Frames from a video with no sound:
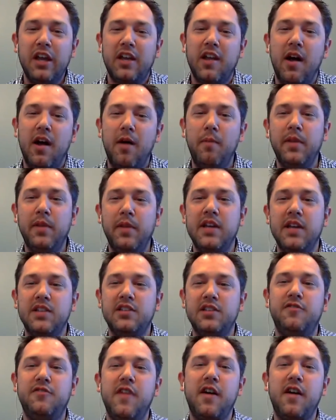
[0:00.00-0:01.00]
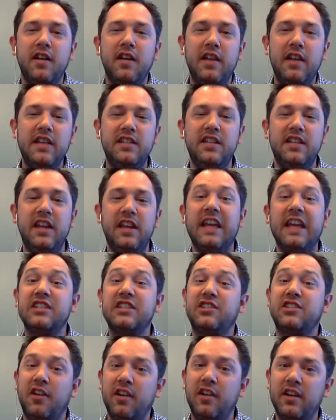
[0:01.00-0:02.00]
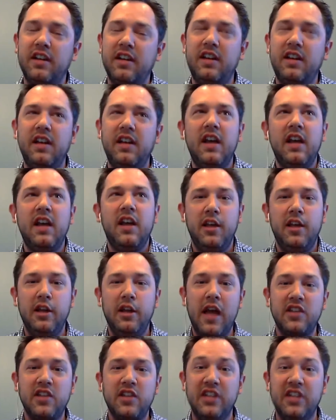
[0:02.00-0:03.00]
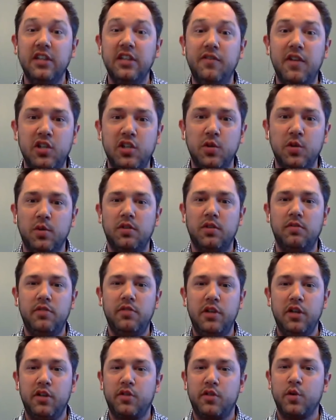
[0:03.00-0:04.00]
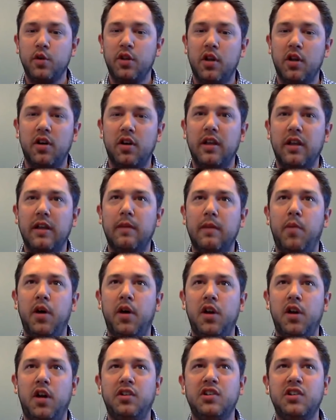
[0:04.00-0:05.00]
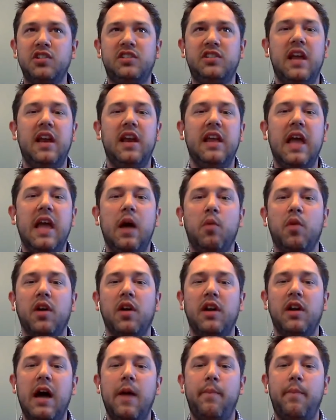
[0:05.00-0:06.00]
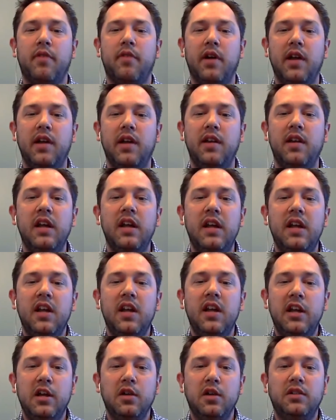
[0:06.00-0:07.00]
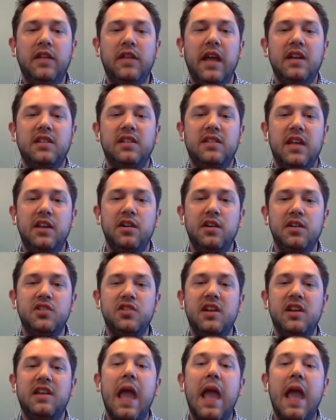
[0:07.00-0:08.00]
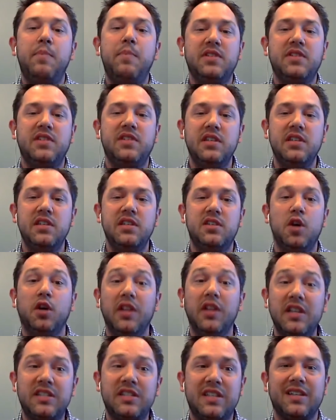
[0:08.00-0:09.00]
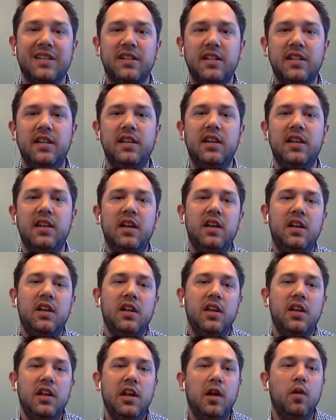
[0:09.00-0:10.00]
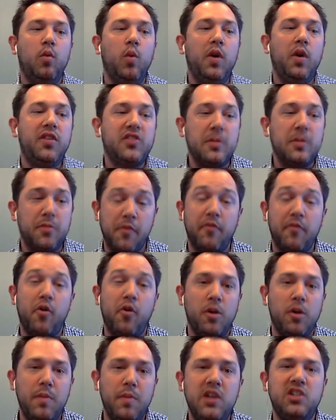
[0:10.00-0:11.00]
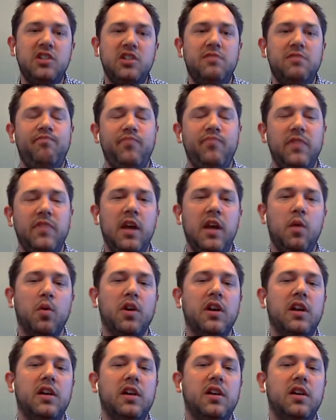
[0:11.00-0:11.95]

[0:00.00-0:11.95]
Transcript: come, because it's very easy to get started, as an individual, through learning, but understanding how we're going to operate, data centers and campuses holistically, with some form of automation. We're